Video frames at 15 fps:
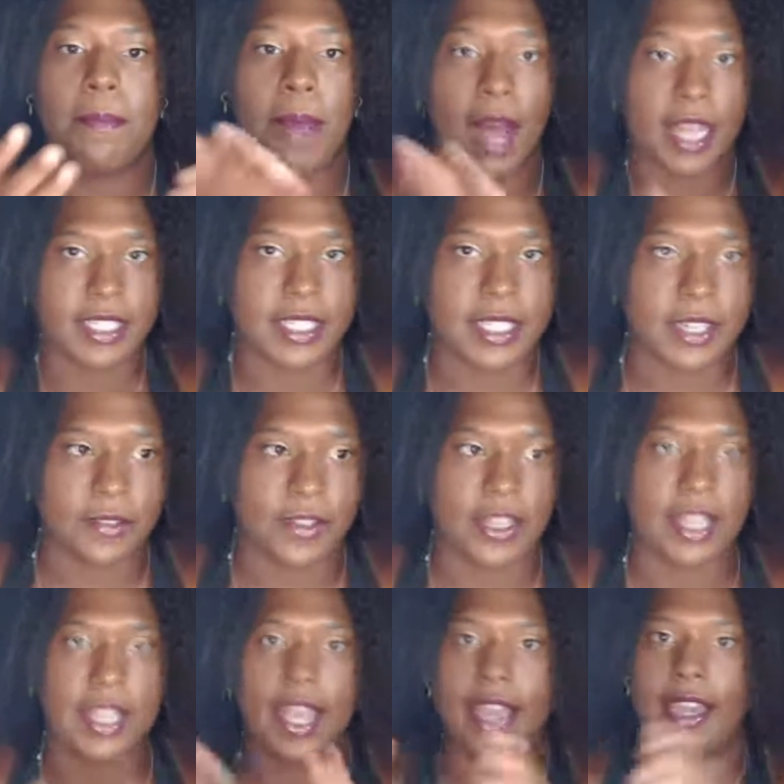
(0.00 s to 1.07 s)

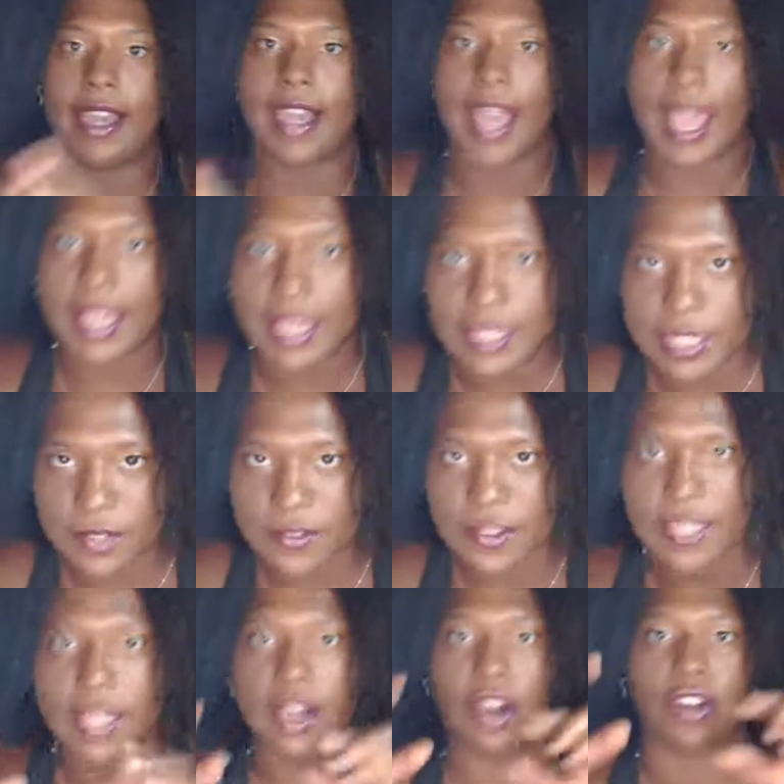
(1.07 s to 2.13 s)
Positivity and
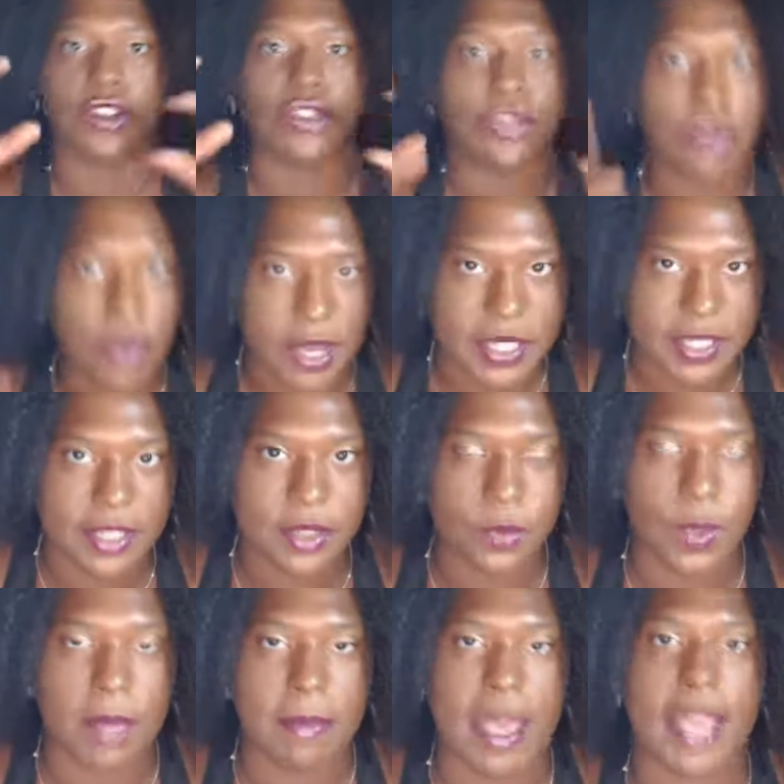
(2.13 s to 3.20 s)
negativity are
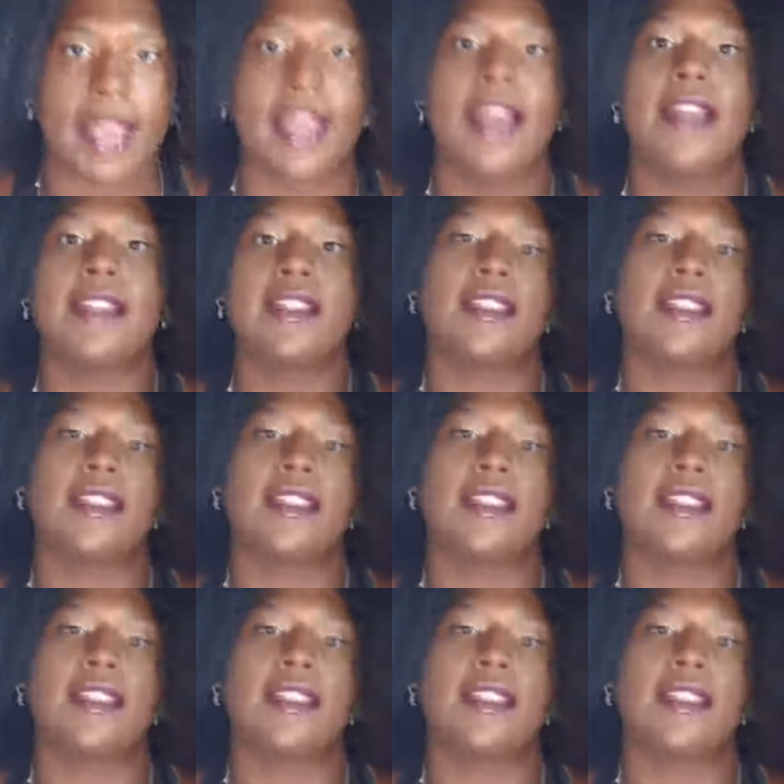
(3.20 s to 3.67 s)
choices we make.